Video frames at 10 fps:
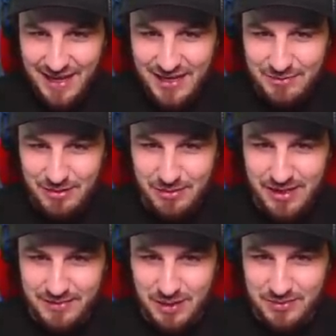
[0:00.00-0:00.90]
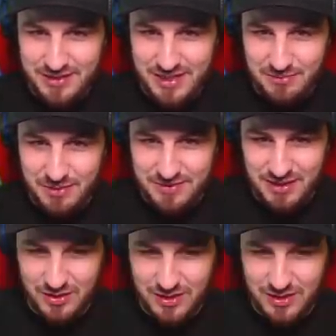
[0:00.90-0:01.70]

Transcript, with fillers: Okay, wait, I'm coming to